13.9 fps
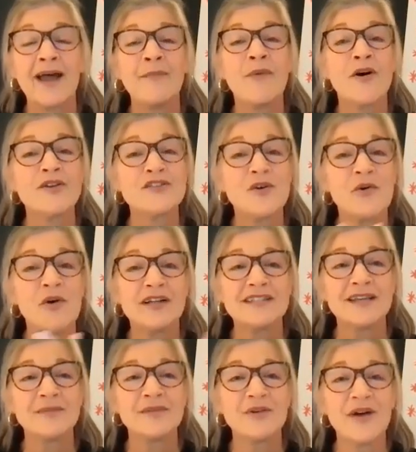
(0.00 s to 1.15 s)
I'm also
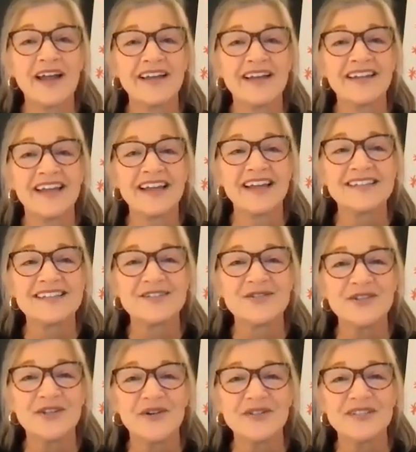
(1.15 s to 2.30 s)
on WILX
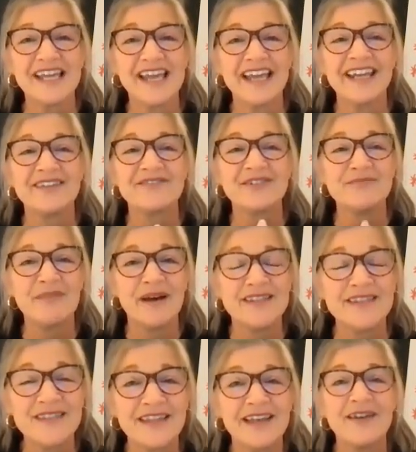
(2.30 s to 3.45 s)
Studio 10 every
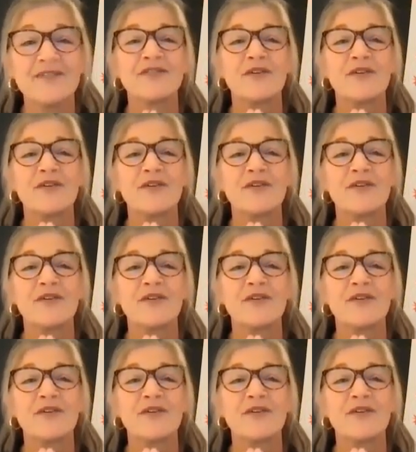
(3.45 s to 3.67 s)
month